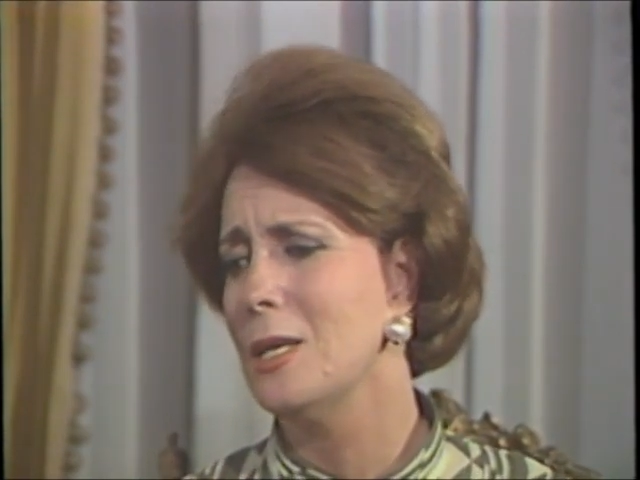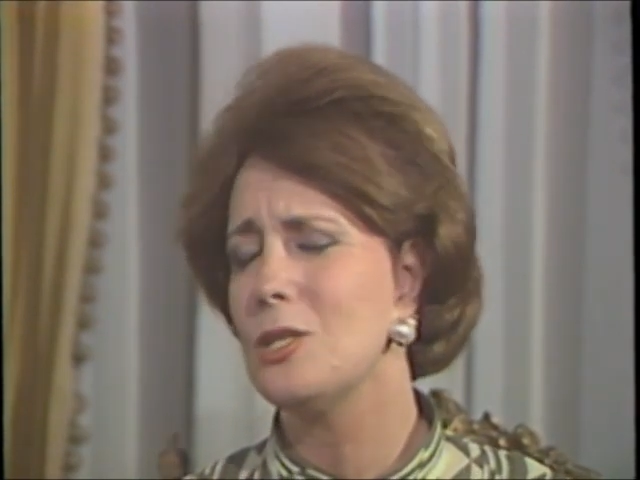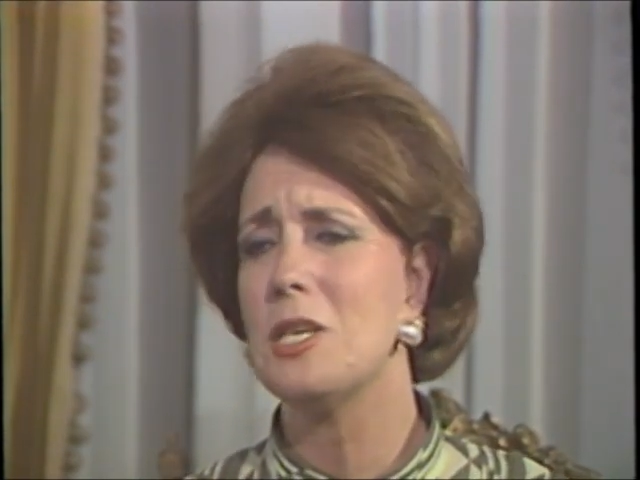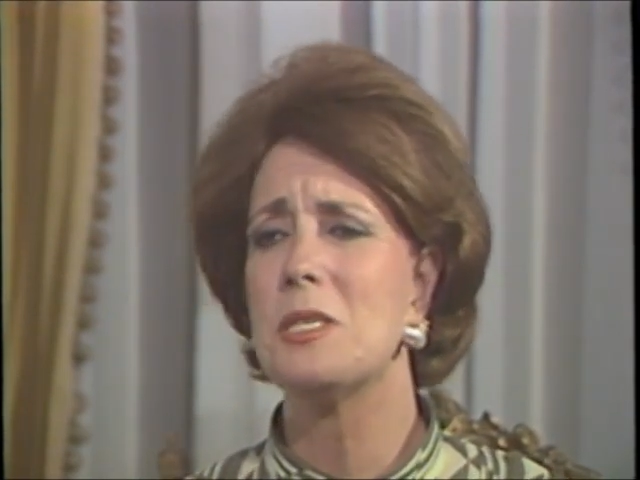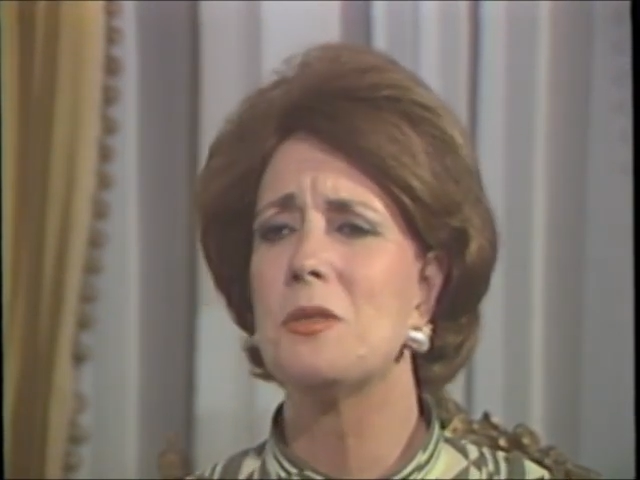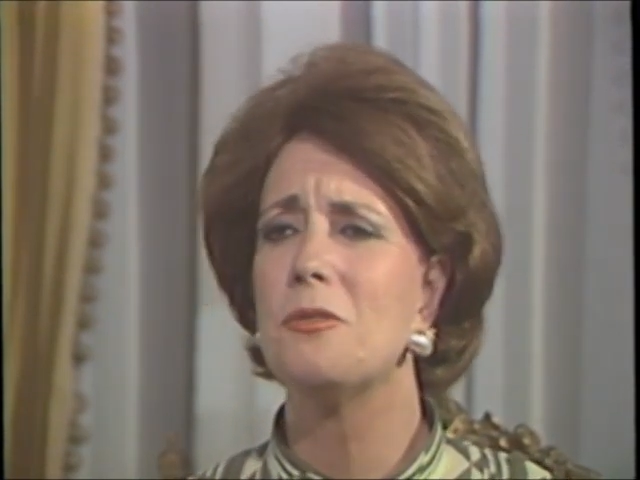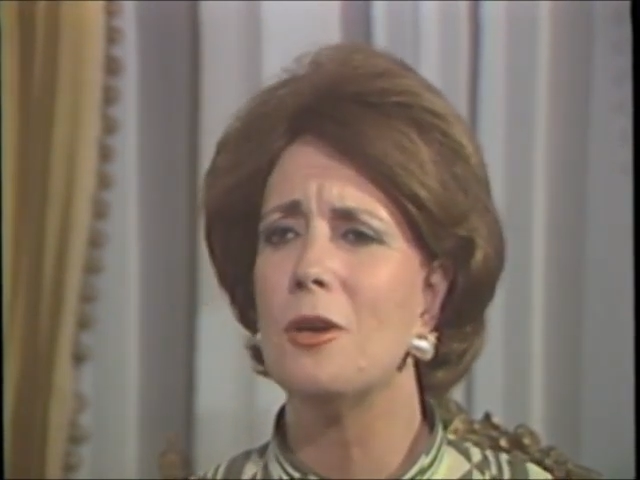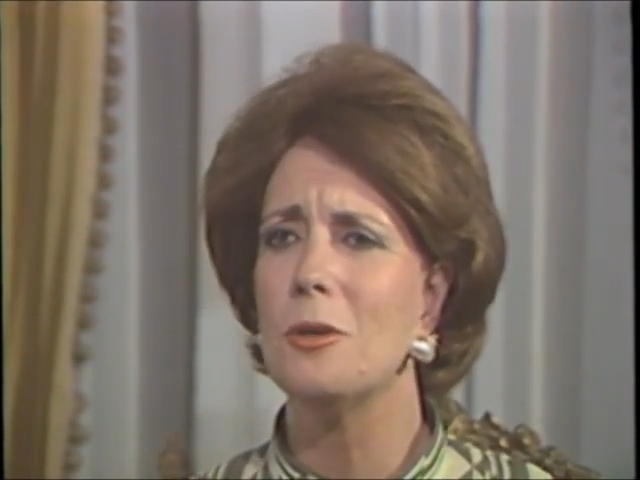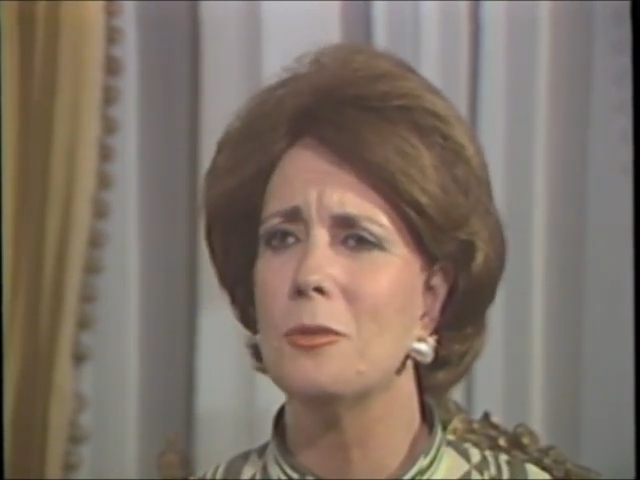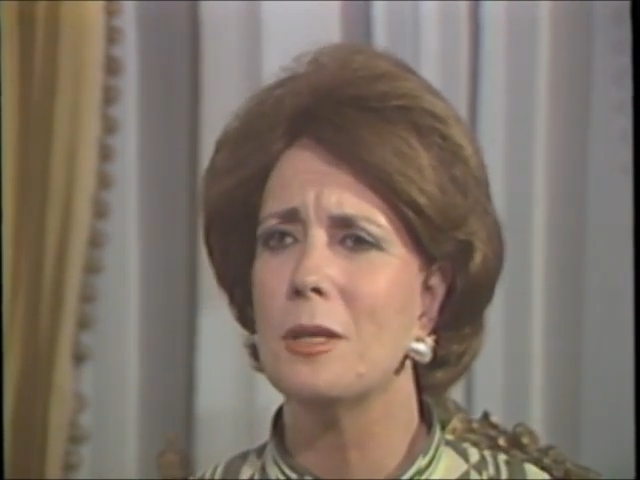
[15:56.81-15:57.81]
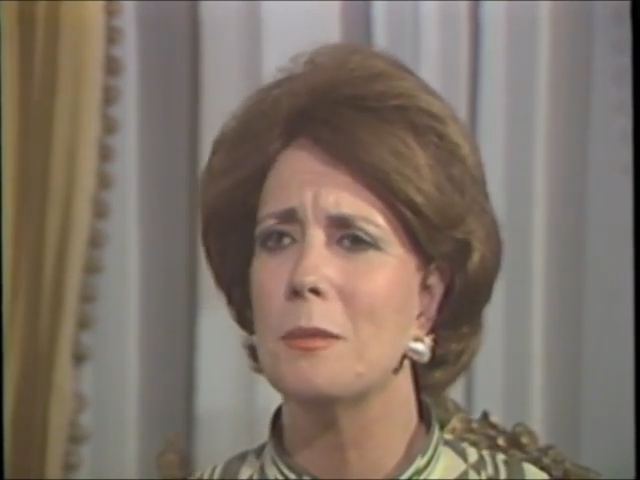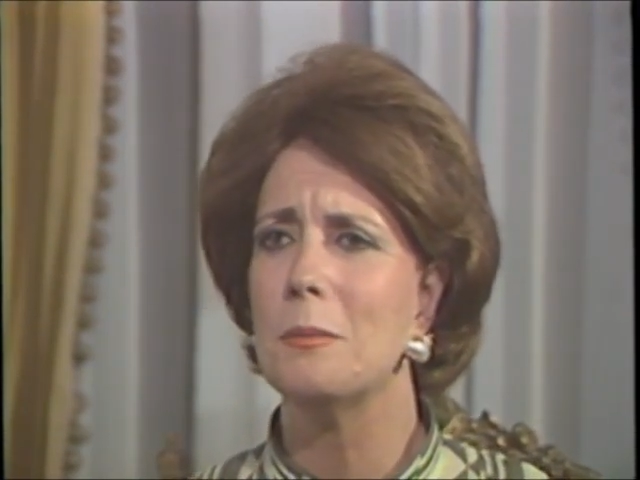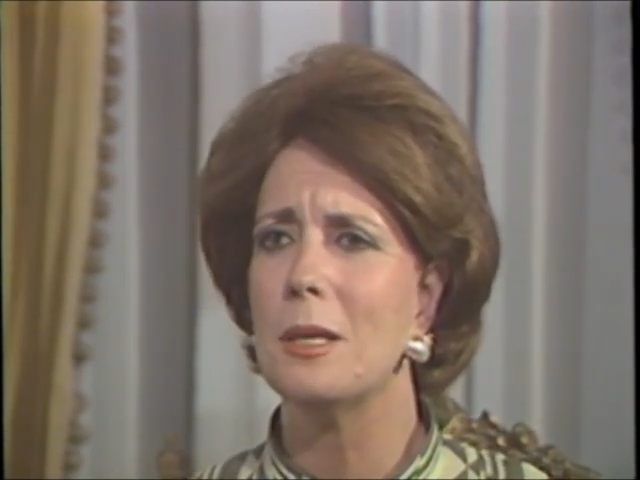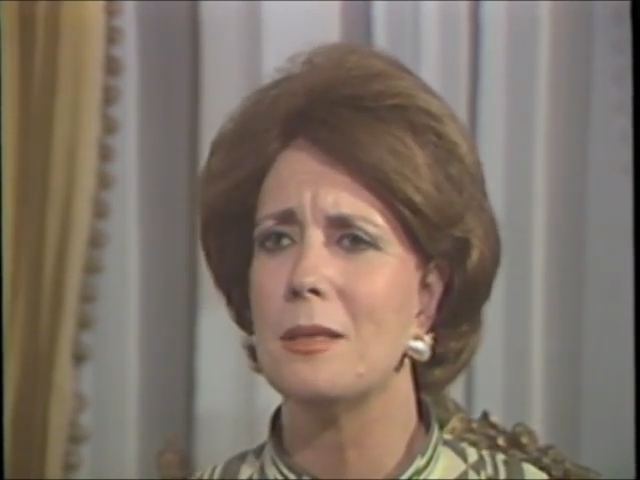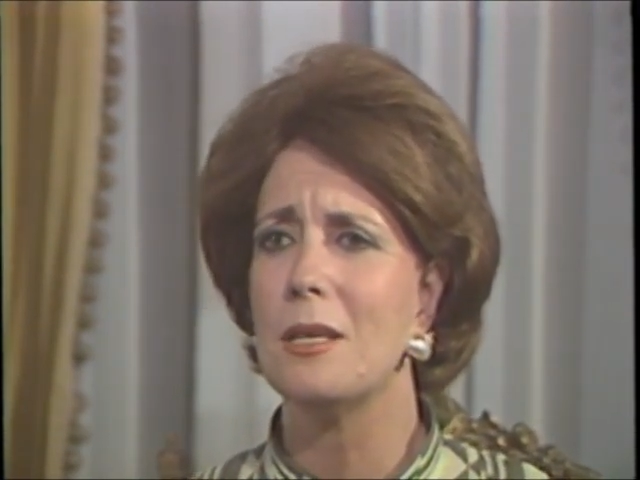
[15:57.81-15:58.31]
just following,
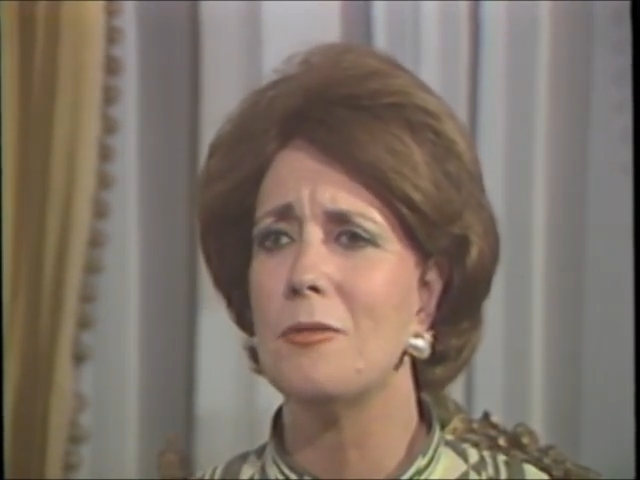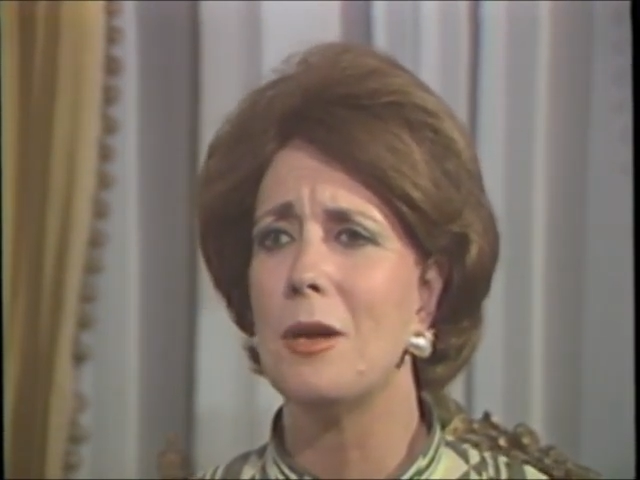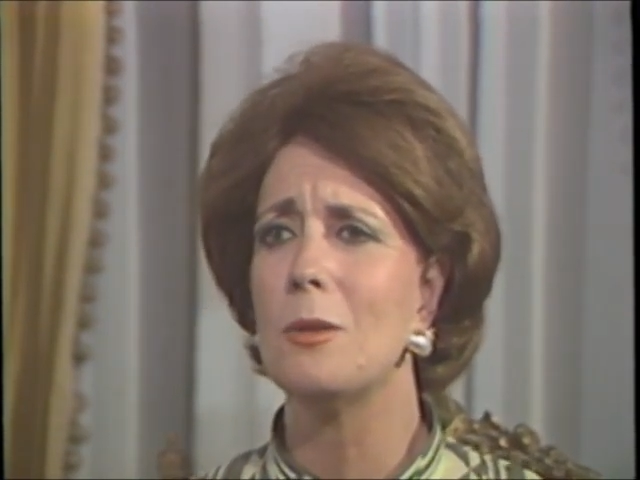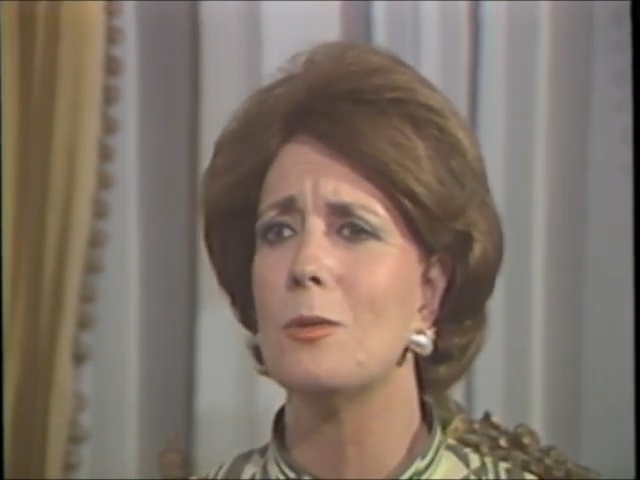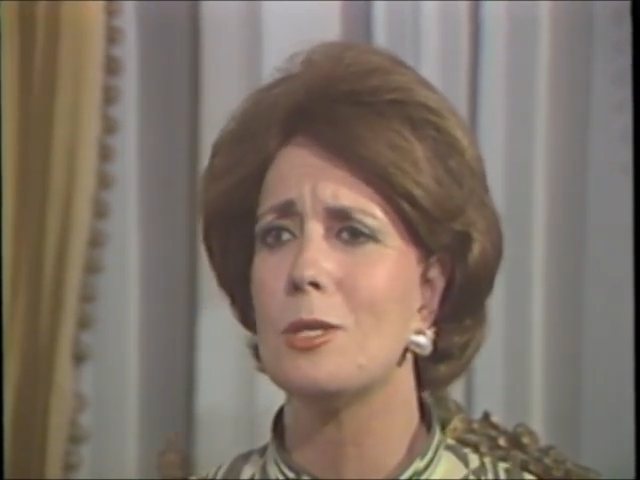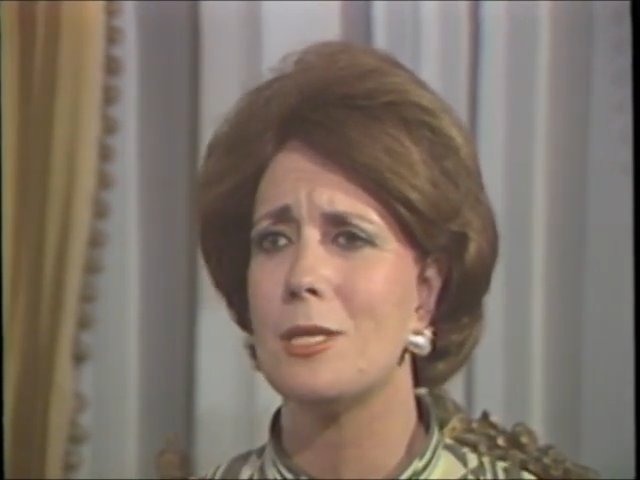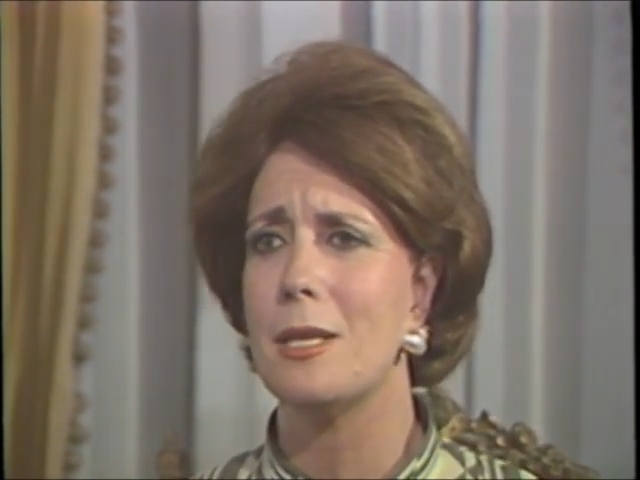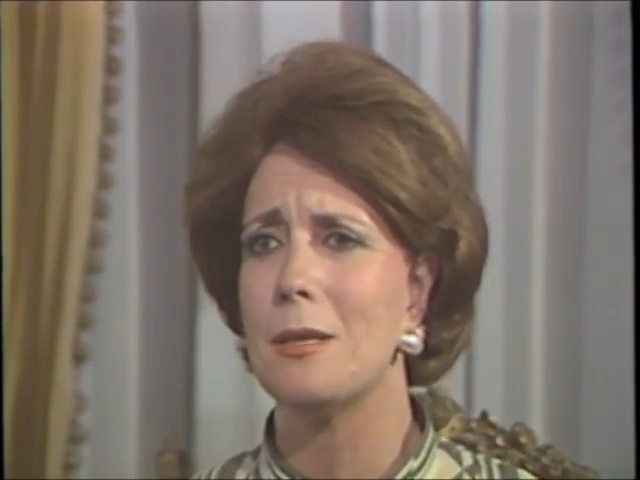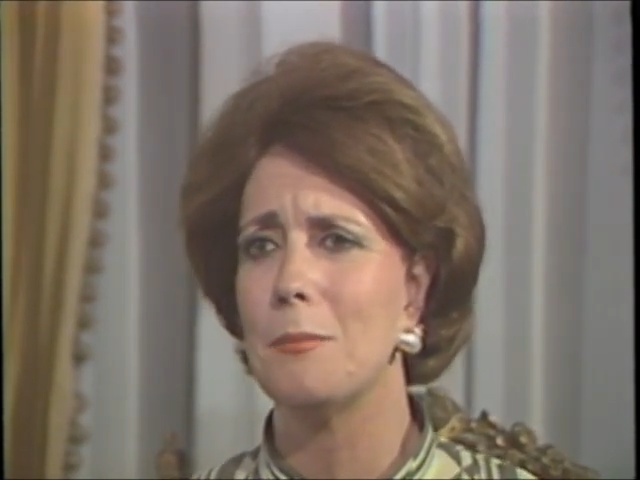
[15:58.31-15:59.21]
but if I was there,